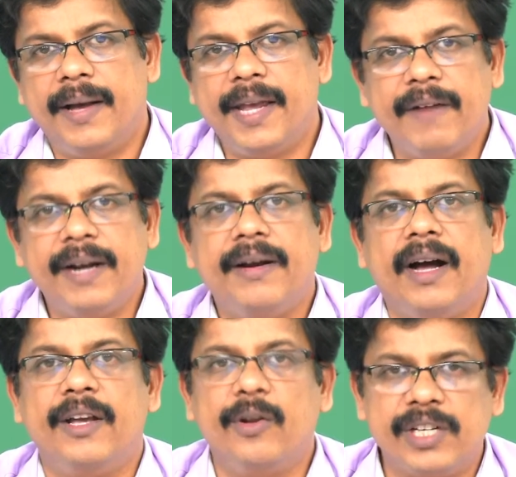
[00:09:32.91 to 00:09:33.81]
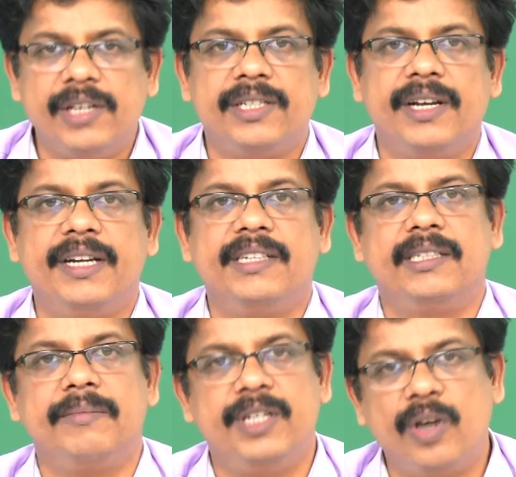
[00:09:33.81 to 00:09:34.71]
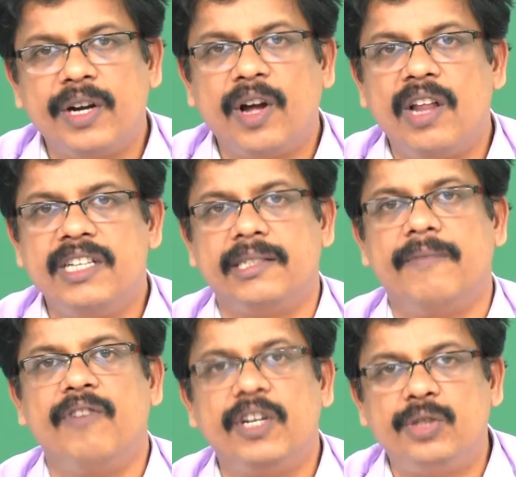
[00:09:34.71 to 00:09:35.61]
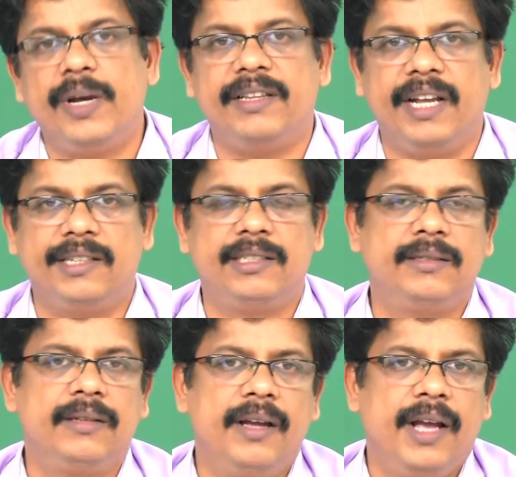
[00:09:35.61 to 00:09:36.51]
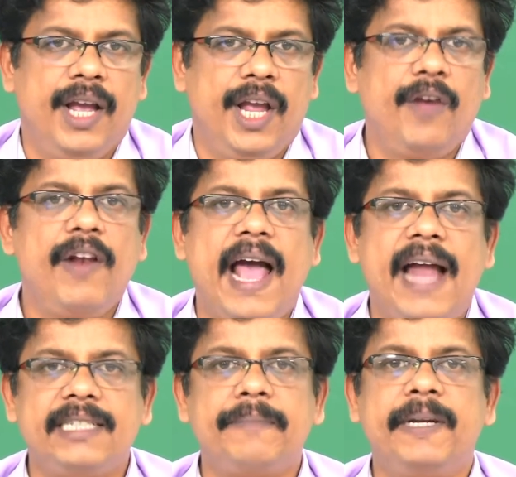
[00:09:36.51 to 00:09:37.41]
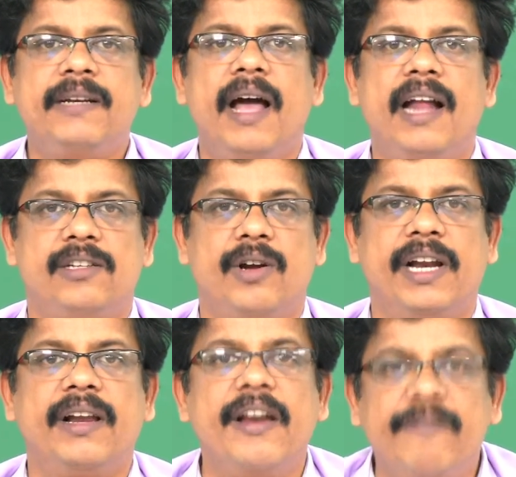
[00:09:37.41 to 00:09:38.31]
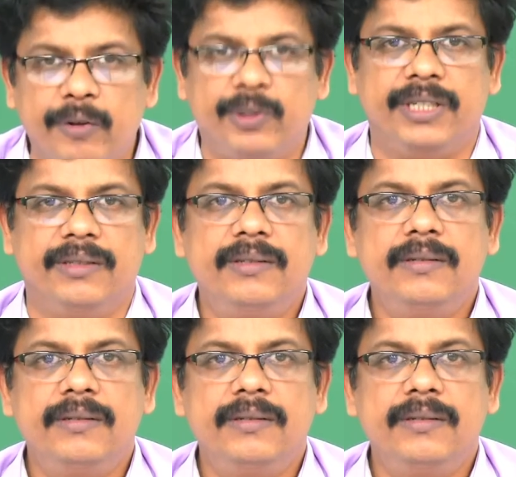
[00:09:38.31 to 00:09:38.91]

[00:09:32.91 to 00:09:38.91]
even utilitarianism, deontologism, virtue ethics, you will end up in a total confusion.